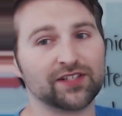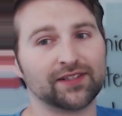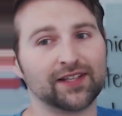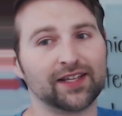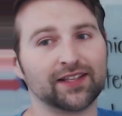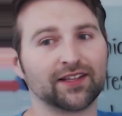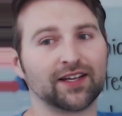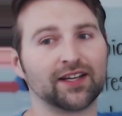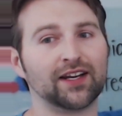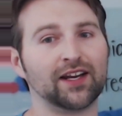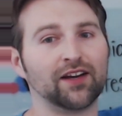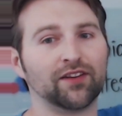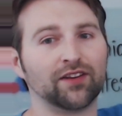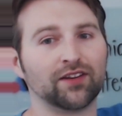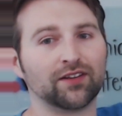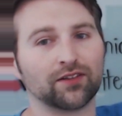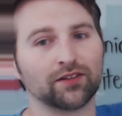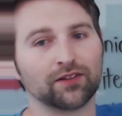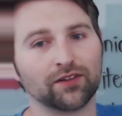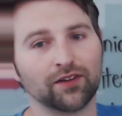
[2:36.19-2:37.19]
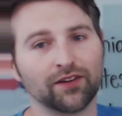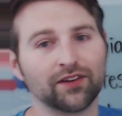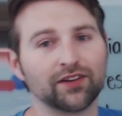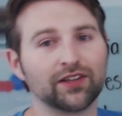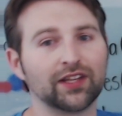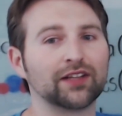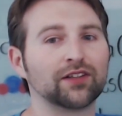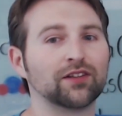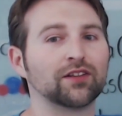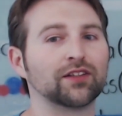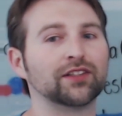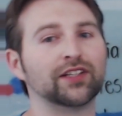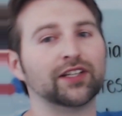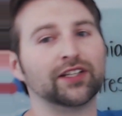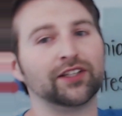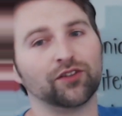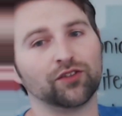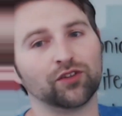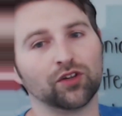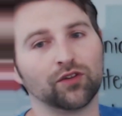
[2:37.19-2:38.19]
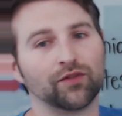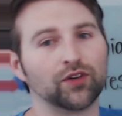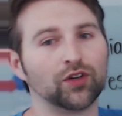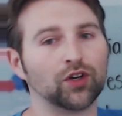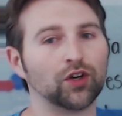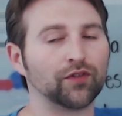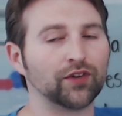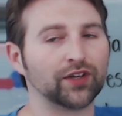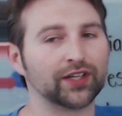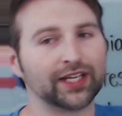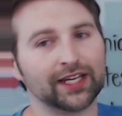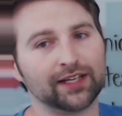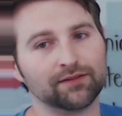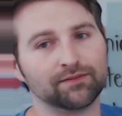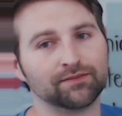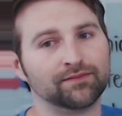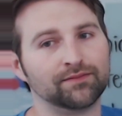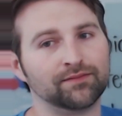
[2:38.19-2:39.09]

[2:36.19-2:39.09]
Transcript: and that's kind of how the circle, the cycle continues over and over again.